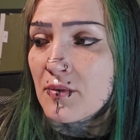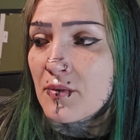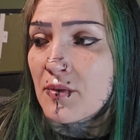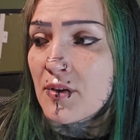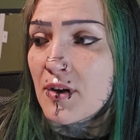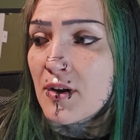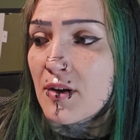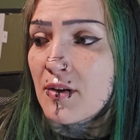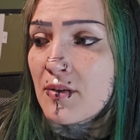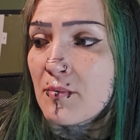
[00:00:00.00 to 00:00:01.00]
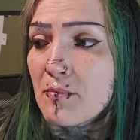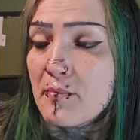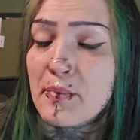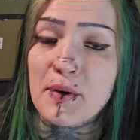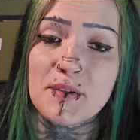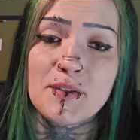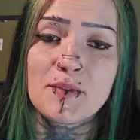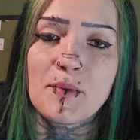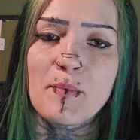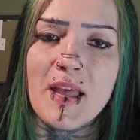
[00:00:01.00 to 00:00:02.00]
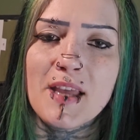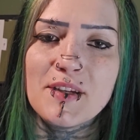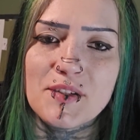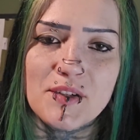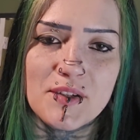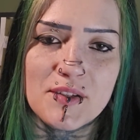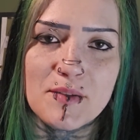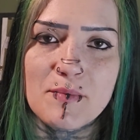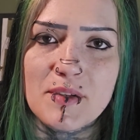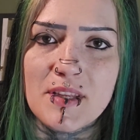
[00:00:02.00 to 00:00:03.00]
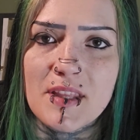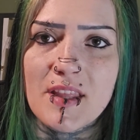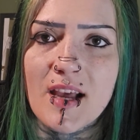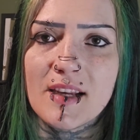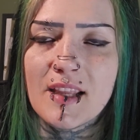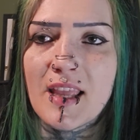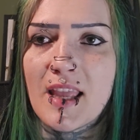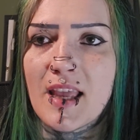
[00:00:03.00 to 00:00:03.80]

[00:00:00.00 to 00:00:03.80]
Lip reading: the personal manager, somebody that